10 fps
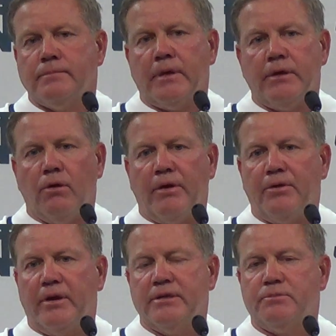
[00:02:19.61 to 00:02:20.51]
You know, I
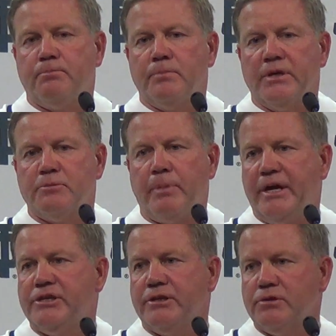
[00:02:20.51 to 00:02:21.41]
thought his
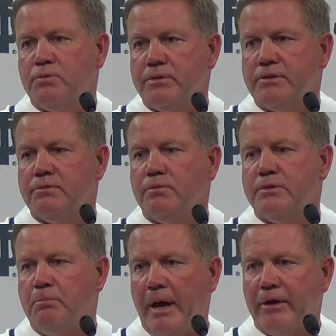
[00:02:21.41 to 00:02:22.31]
patience
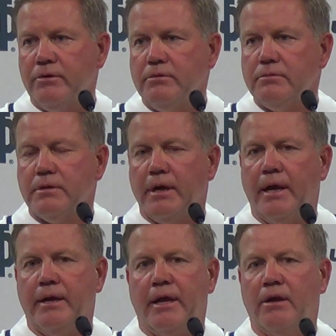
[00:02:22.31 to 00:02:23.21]
was better,
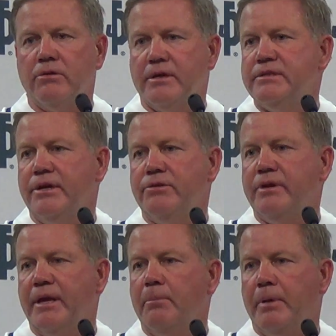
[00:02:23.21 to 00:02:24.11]
and it'll continue
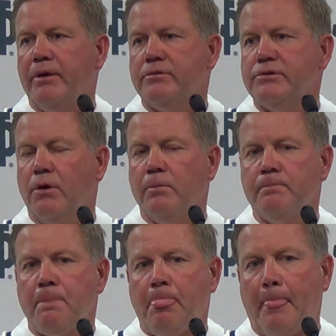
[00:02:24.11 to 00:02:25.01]
to get better. So
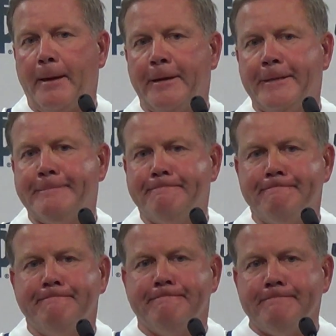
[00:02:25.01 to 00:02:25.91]

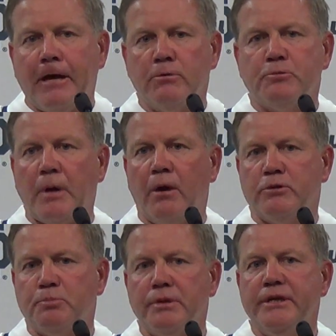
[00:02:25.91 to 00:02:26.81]
I
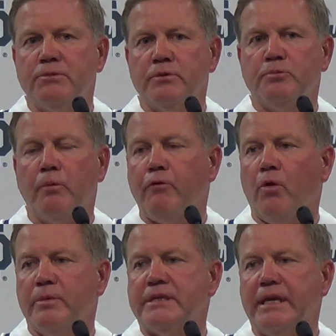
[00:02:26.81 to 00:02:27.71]
was pleased with his
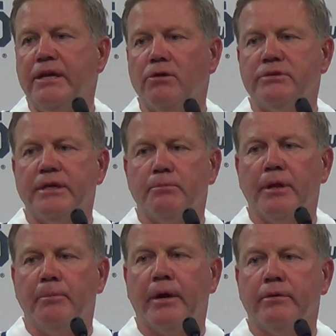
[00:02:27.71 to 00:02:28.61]
performance, and he knows he can
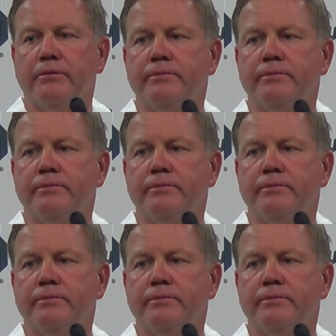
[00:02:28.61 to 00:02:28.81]
play better.